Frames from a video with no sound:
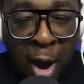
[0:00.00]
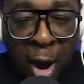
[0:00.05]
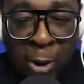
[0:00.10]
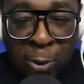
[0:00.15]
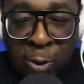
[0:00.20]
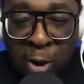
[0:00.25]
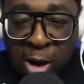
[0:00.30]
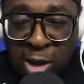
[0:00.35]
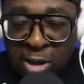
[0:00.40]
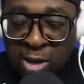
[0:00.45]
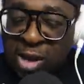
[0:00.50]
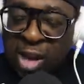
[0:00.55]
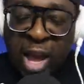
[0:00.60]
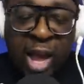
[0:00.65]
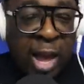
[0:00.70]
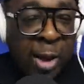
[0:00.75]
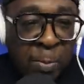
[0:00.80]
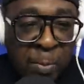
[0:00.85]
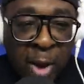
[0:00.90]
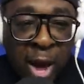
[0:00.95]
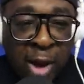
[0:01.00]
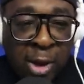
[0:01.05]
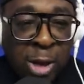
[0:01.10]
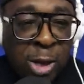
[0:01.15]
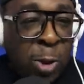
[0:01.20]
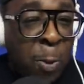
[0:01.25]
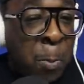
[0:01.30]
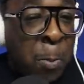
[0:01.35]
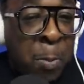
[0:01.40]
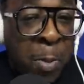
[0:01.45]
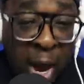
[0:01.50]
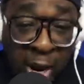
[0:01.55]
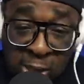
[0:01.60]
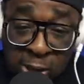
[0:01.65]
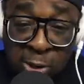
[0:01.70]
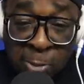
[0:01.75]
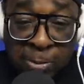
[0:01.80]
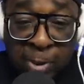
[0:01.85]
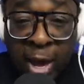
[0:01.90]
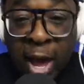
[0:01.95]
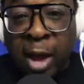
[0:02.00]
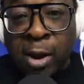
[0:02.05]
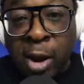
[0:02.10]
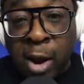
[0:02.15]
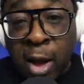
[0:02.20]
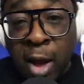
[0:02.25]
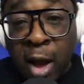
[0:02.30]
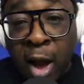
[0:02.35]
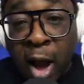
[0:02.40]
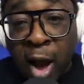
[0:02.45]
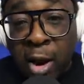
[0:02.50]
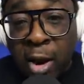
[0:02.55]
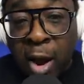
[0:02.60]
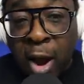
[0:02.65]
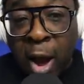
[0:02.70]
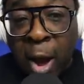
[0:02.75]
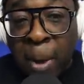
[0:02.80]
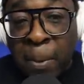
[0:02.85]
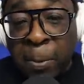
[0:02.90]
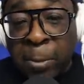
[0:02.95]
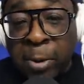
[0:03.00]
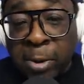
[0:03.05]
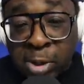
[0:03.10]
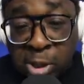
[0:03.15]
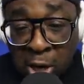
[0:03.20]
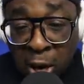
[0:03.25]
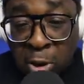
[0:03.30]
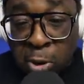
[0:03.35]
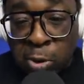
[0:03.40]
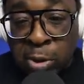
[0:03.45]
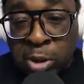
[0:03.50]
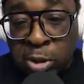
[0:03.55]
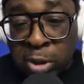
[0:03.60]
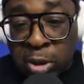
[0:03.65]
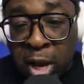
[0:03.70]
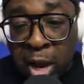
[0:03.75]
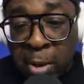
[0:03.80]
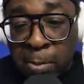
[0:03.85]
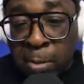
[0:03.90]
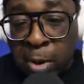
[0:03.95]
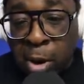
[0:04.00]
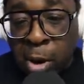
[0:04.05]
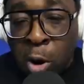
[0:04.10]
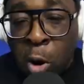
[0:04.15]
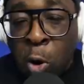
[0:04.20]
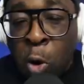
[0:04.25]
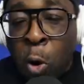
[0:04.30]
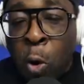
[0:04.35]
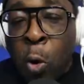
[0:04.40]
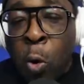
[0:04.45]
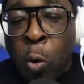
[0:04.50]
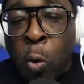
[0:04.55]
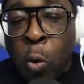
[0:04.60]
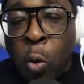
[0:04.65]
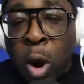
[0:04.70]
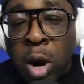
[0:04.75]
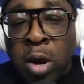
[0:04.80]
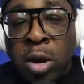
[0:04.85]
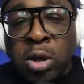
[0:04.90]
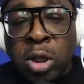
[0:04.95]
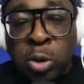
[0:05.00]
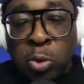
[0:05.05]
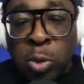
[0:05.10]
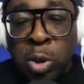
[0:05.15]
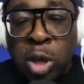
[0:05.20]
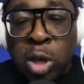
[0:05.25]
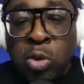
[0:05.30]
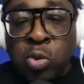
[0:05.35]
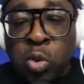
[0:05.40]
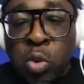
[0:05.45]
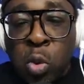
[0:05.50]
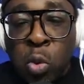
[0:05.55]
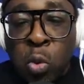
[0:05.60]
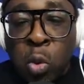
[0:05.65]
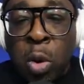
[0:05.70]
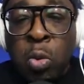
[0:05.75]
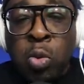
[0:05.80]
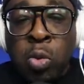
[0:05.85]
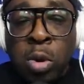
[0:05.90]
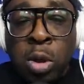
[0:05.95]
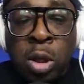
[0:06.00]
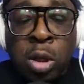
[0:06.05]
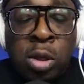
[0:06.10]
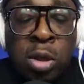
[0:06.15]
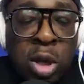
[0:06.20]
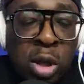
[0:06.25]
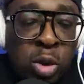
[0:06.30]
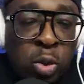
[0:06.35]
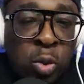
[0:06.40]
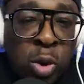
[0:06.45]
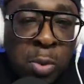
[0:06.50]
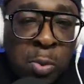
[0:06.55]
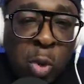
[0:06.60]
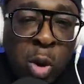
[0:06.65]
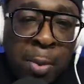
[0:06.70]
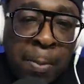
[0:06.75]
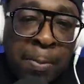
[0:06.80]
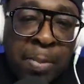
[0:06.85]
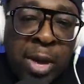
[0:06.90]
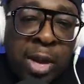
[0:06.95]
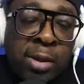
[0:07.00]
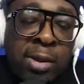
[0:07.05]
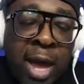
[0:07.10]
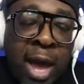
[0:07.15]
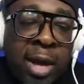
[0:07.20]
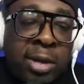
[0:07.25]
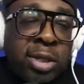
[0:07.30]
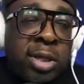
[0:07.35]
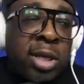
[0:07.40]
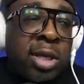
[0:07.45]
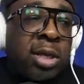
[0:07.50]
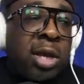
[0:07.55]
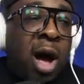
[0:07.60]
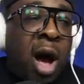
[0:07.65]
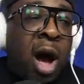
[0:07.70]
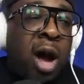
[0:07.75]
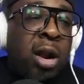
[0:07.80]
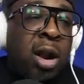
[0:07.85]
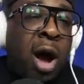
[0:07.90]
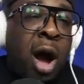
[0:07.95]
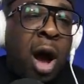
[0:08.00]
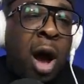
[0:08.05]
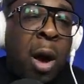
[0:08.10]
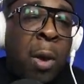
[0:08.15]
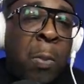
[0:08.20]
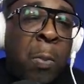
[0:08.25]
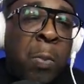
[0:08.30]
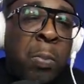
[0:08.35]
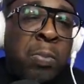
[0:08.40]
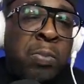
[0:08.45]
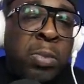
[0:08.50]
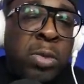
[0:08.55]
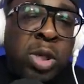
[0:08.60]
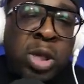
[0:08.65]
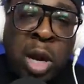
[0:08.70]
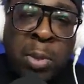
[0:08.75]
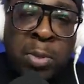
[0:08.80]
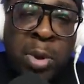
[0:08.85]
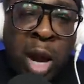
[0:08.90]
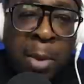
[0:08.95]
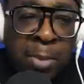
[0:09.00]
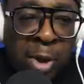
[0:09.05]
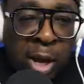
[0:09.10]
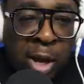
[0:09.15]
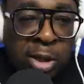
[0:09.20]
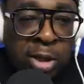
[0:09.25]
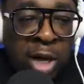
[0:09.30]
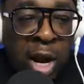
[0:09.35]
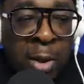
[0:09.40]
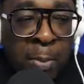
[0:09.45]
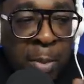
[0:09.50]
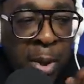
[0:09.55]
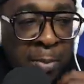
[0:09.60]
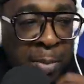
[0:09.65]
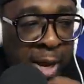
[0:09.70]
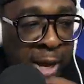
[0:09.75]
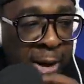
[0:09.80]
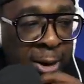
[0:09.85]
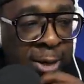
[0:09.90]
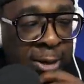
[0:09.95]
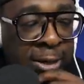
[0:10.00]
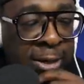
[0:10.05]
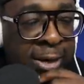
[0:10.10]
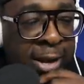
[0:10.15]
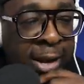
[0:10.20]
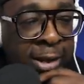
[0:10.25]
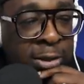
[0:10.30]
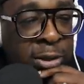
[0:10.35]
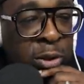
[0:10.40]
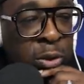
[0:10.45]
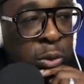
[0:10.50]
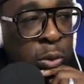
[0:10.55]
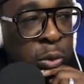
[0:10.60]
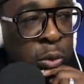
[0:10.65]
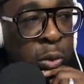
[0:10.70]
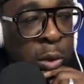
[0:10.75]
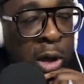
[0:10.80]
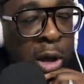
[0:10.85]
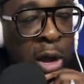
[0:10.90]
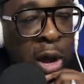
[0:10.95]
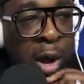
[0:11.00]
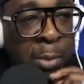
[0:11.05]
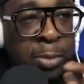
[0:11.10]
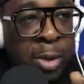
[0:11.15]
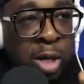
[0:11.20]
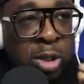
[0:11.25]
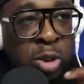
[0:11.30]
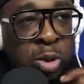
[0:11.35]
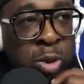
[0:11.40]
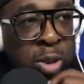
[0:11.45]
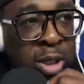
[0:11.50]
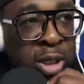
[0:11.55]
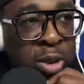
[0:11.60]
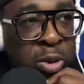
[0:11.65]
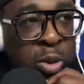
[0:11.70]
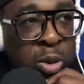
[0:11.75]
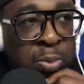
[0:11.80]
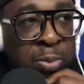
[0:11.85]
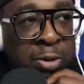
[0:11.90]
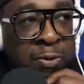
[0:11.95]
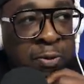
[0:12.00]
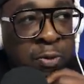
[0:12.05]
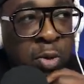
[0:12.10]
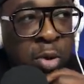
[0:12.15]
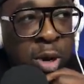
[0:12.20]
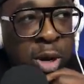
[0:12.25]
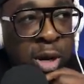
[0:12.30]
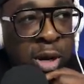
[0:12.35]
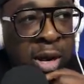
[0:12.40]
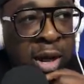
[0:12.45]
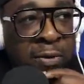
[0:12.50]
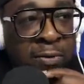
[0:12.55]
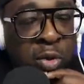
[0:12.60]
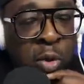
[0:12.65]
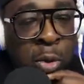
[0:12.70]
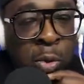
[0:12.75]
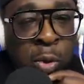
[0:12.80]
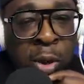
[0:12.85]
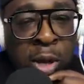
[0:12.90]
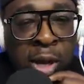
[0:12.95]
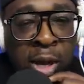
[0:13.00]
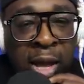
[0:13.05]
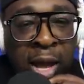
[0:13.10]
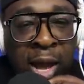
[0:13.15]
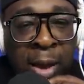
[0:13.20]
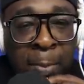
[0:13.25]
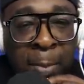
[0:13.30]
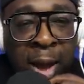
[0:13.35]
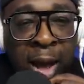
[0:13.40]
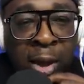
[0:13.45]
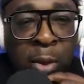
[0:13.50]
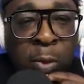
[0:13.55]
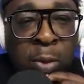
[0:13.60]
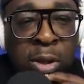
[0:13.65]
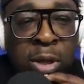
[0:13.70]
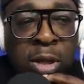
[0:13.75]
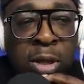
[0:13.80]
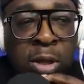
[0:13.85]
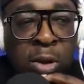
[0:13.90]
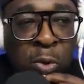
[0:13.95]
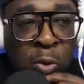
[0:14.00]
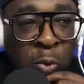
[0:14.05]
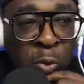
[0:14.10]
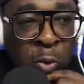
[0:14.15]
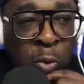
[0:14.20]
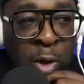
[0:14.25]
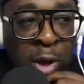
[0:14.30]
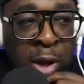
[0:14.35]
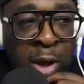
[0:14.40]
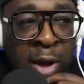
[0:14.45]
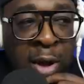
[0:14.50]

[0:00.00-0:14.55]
All right, it came back. You mash up cat on um Jaro this time here. What else were you doing? What were three more big dances on um Gemini because I remember hearing a dance too. I'm not sure this was before you left or when you came back with you